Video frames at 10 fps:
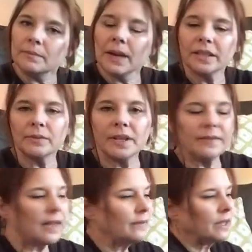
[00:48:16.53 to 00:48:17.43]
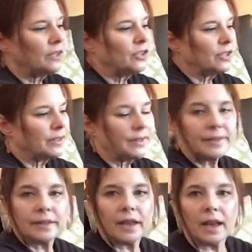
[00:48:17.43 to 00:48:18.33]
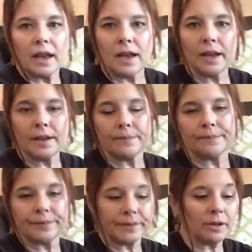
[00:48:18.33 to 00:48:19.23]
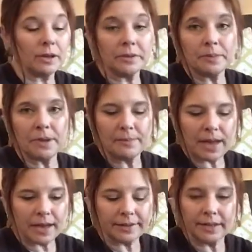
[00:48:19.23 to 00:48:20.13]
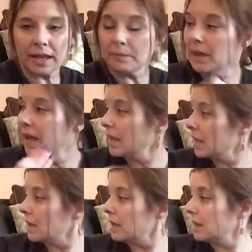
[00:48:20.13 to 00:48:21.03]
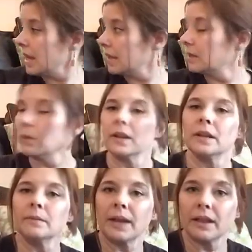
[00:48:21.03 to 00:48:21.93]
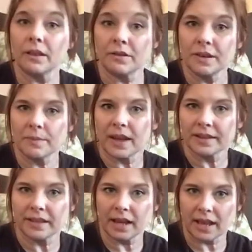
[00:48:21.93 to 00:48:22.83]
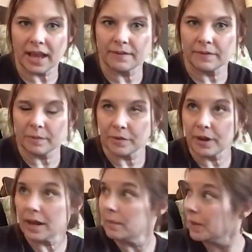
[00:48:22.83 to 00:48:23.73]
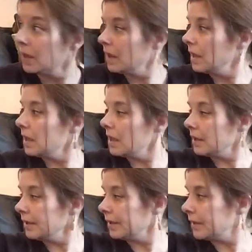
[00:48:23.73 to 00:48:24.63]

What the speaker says: by 25 inches. So it was a big box. And my next one, my clothing box that I got from ThreadUp, is